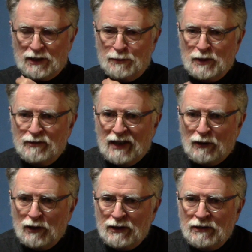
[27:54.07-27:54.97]
a couple of
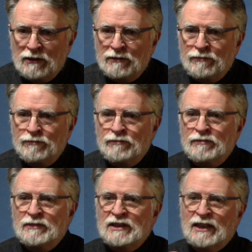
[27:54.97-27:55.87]
hours
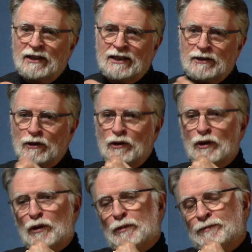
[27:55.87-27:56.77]
and then go
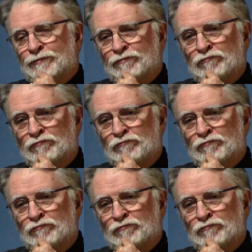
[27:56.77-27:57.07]
home.